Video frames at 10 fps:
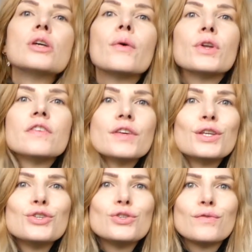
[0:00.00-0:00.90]
I want to
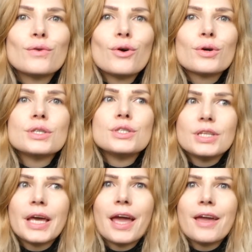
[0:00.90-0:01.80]
finish the vlog
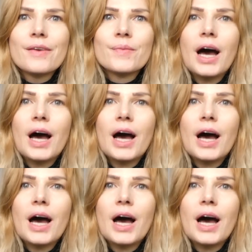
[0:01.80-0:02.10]
today